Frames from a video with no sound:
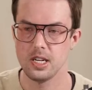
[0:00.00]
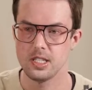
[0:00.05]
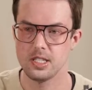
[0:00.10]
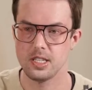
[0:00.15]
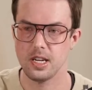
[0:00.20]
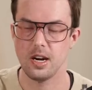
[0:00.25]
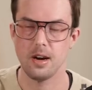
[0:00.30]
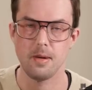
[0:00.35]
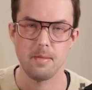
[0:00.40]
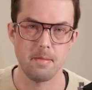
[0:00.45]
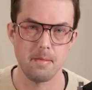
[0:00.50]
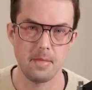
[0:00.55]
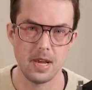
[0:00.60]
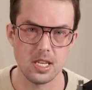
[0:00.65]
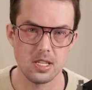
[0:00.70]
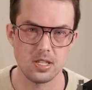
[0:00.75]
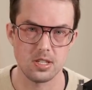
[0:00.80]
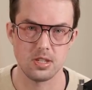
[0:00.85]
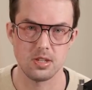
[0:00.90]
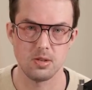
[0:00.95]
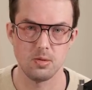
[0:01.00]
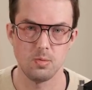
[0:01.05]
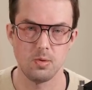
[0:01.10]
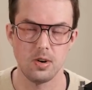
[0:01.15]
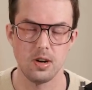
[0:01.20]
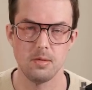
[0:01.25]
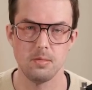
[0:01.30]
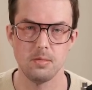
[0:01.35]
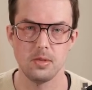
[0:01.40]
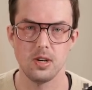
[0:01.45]
Tether mints
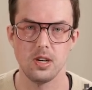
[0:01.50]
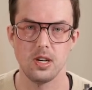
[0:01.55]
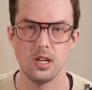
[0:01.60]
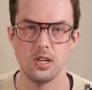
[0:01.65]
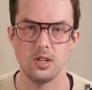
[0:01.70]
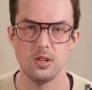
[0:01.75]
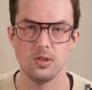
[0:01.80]
1 million